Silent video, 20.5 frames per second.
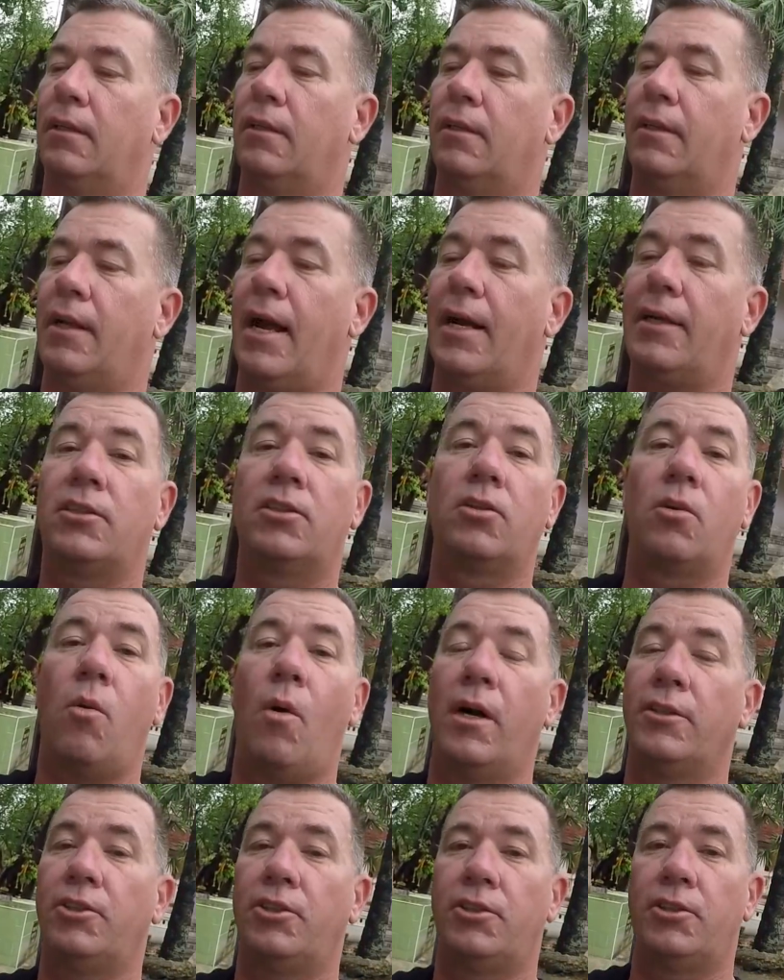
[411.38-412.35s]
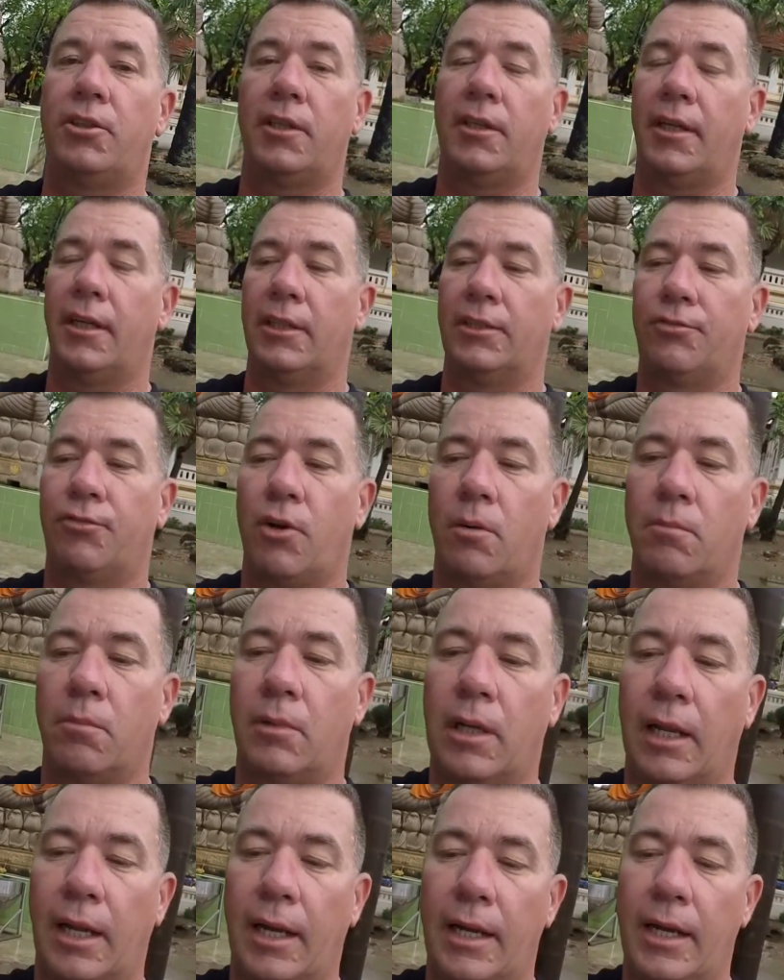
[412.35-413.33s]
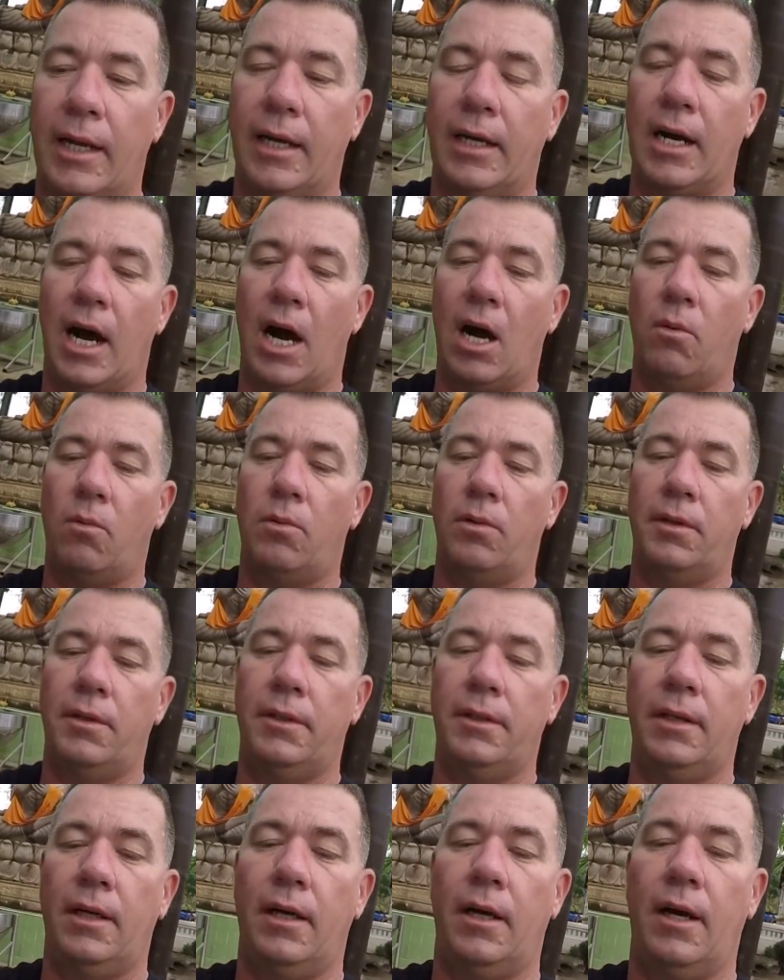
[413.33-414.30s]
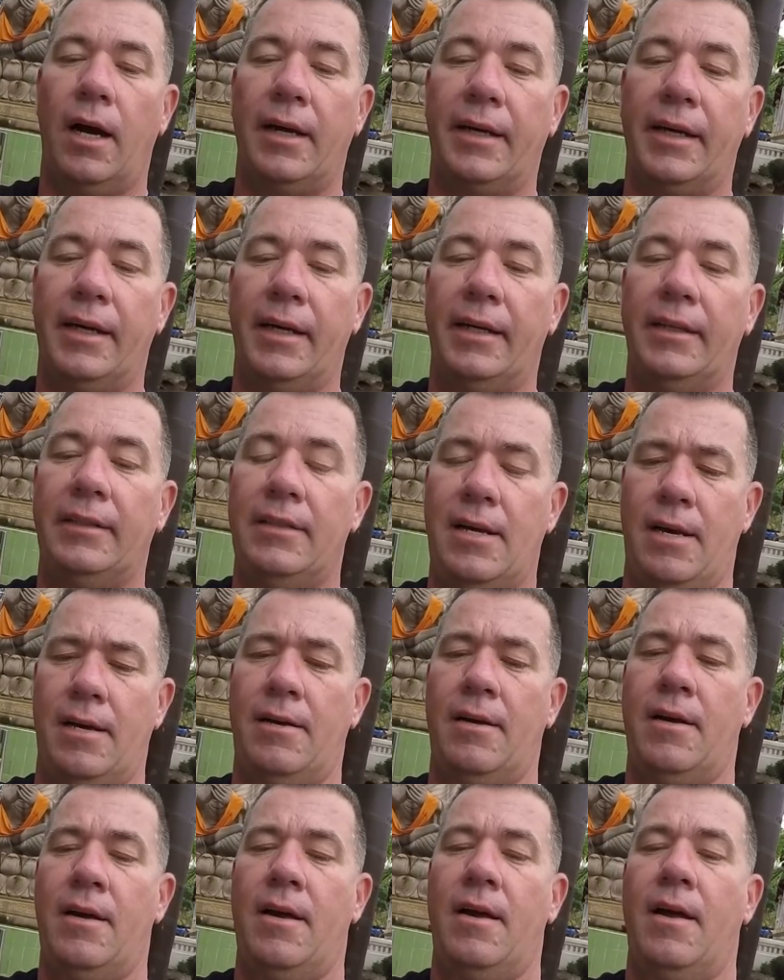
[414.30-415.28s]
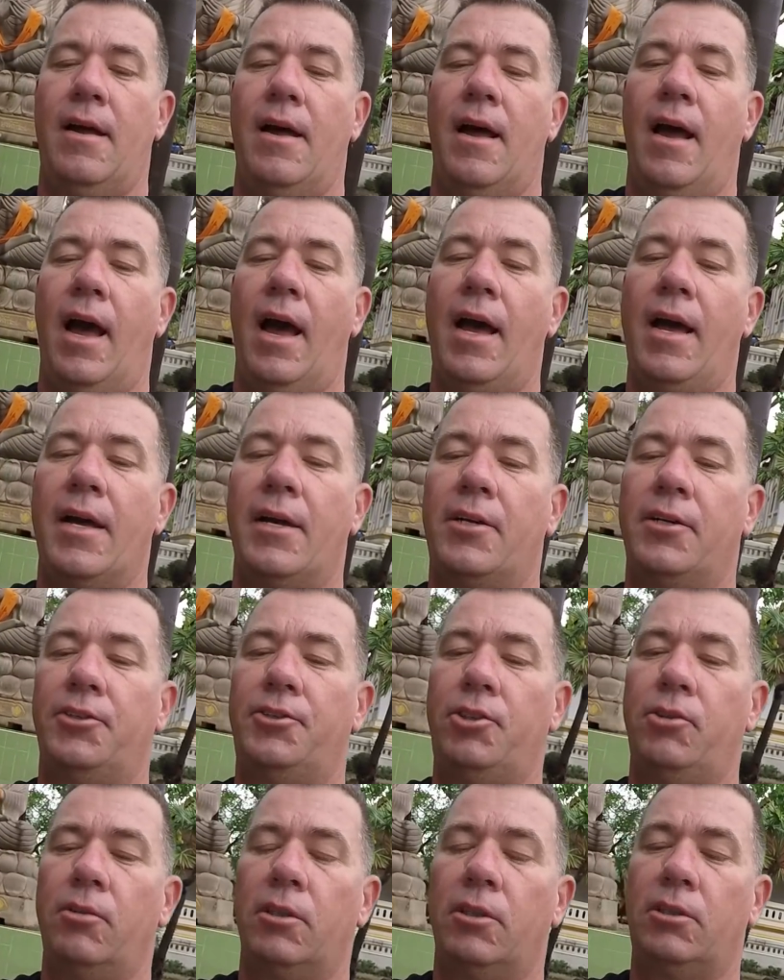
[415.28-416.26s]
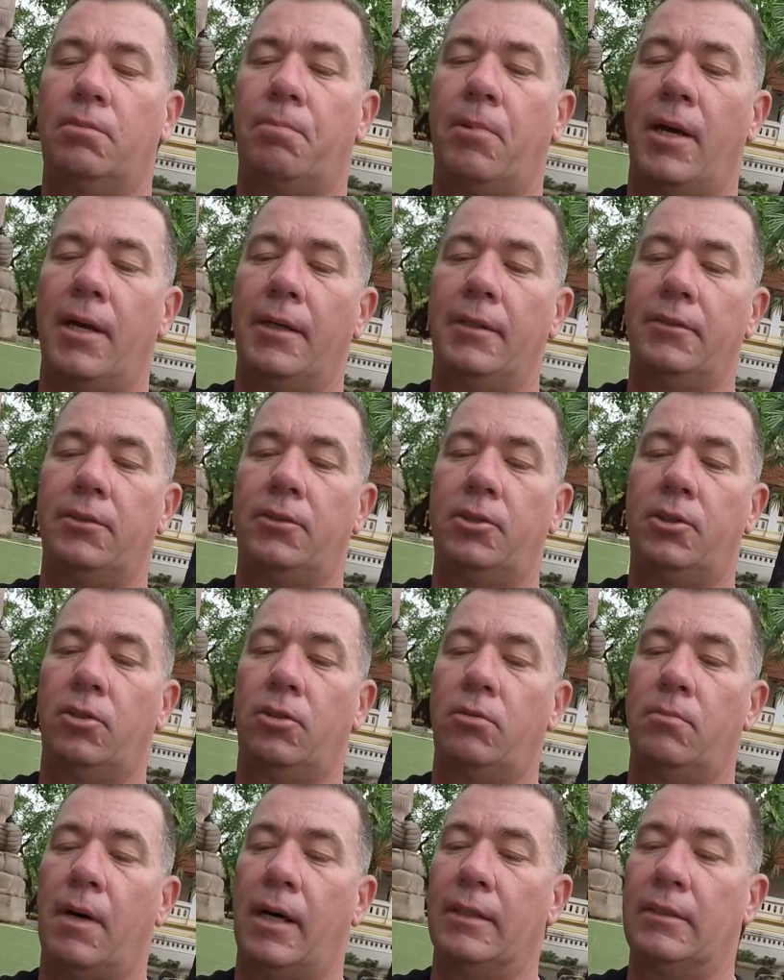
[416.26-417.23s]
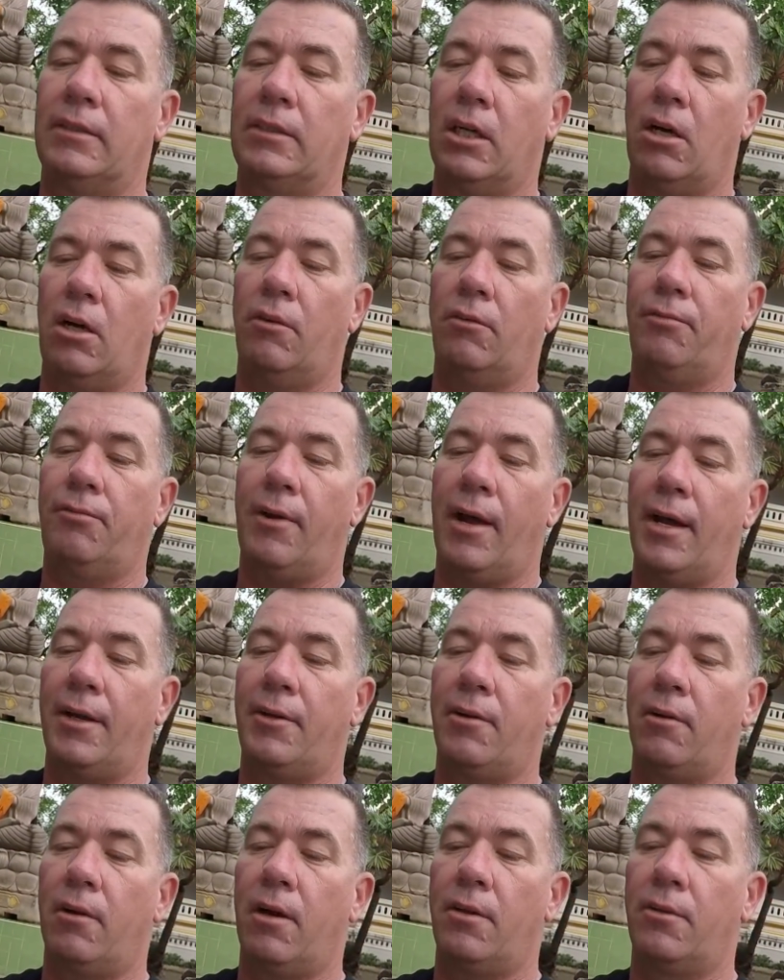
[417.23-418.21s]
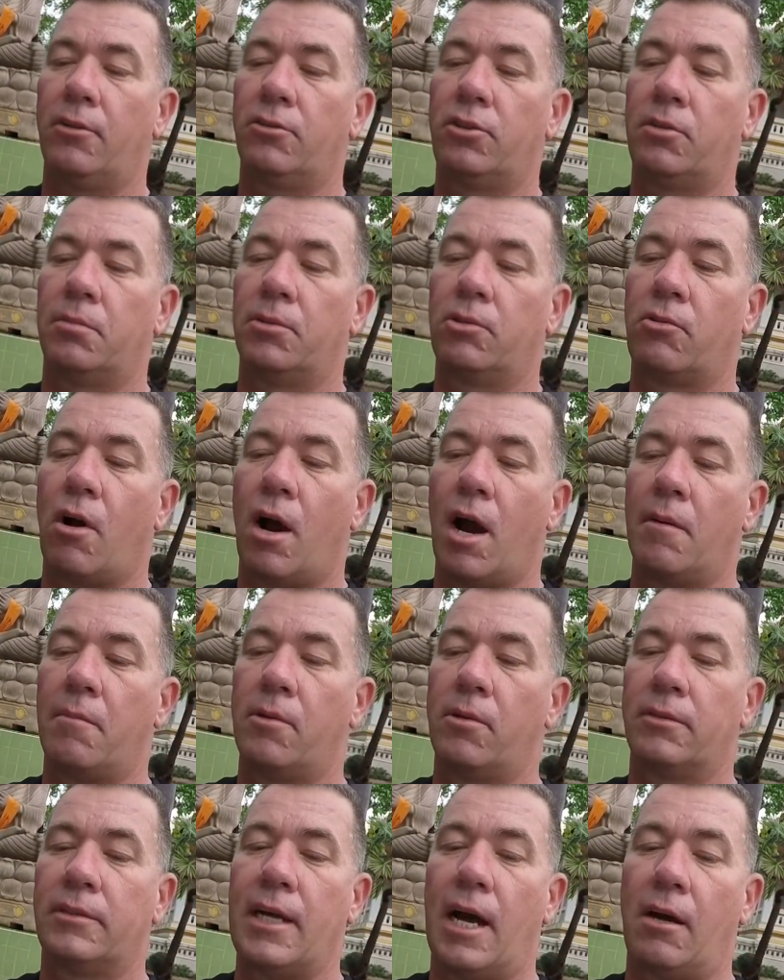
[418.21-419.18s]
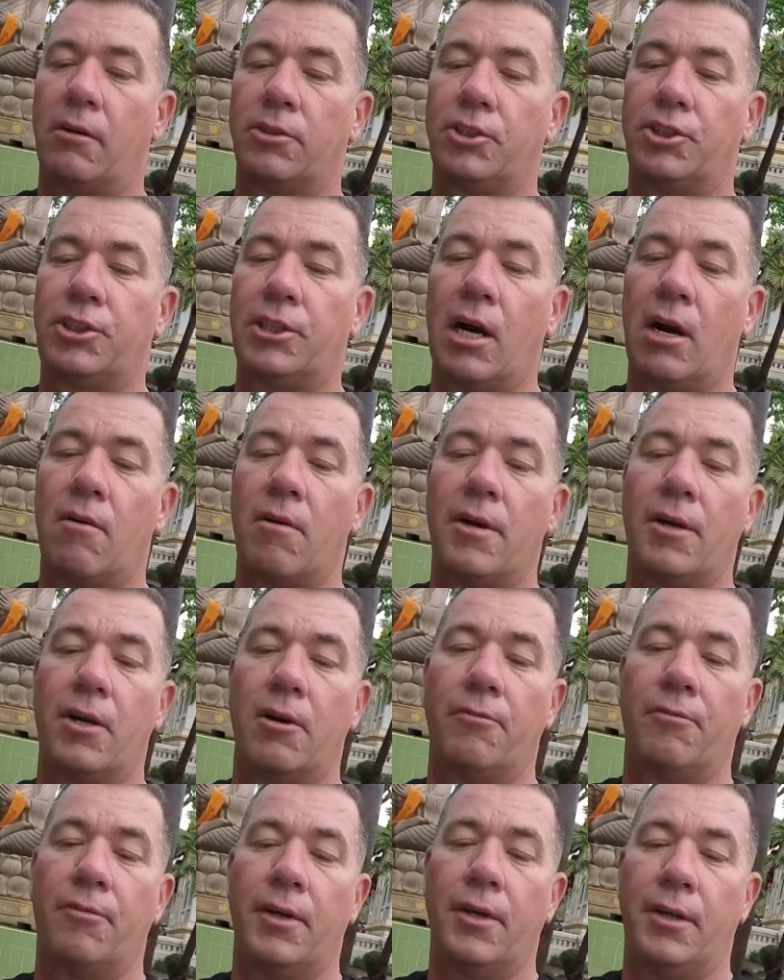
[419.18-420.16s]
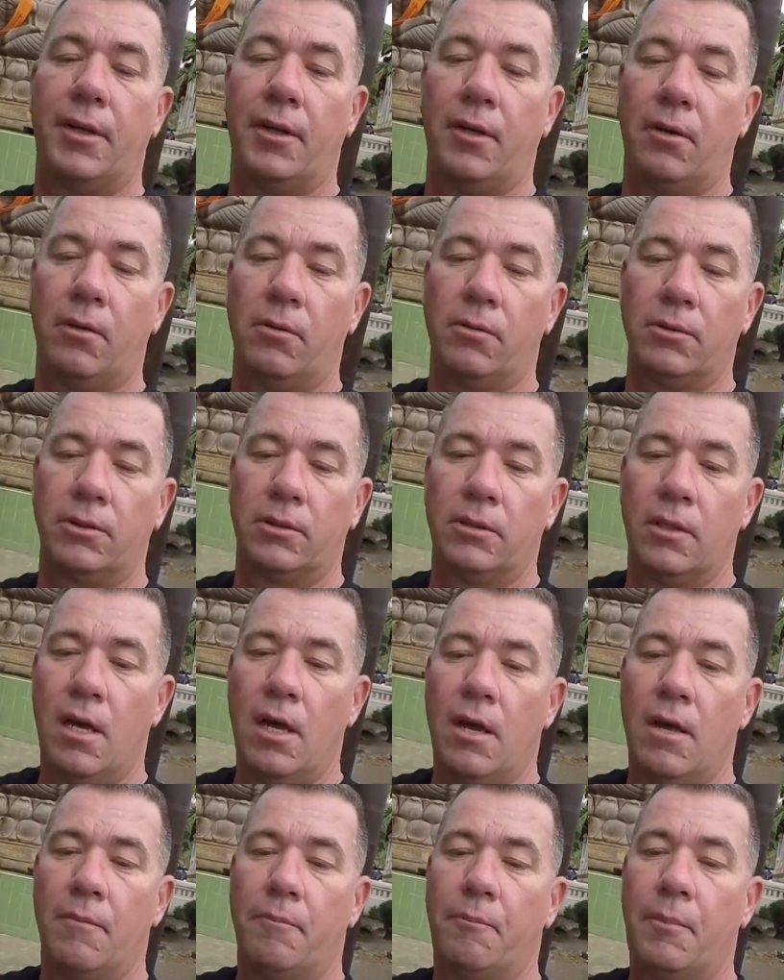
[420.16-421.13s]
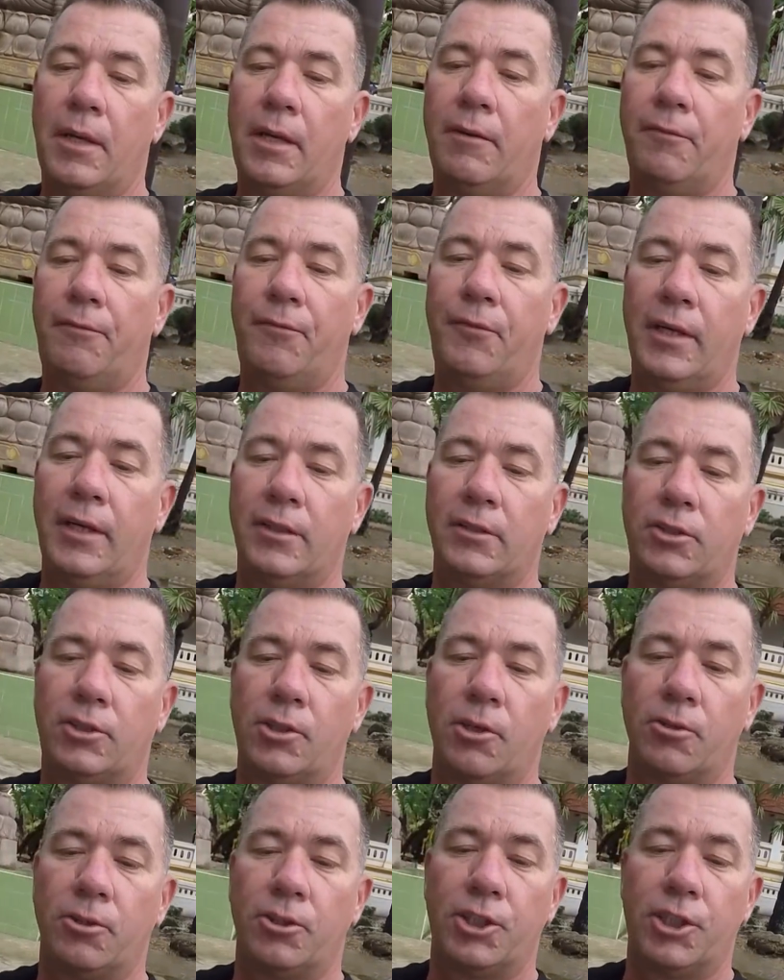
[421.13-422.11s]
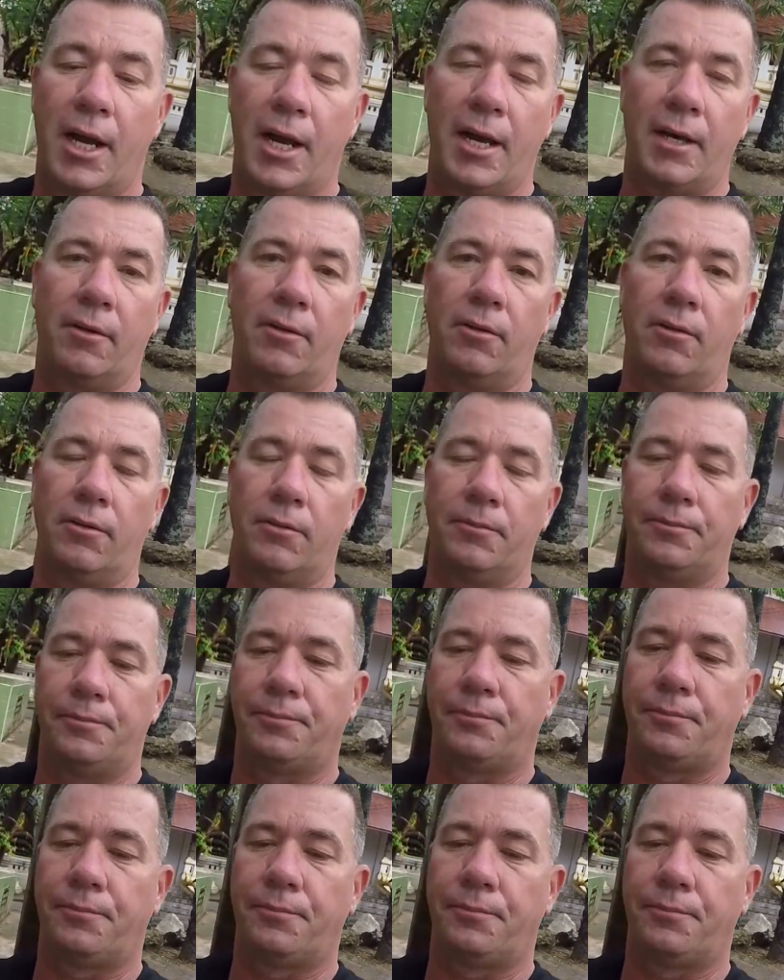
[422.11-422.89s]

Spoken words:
Next question is from Clay Cawood again. Hey, could you explain to myself and your other subscribers how sharing your videos benefits your channel?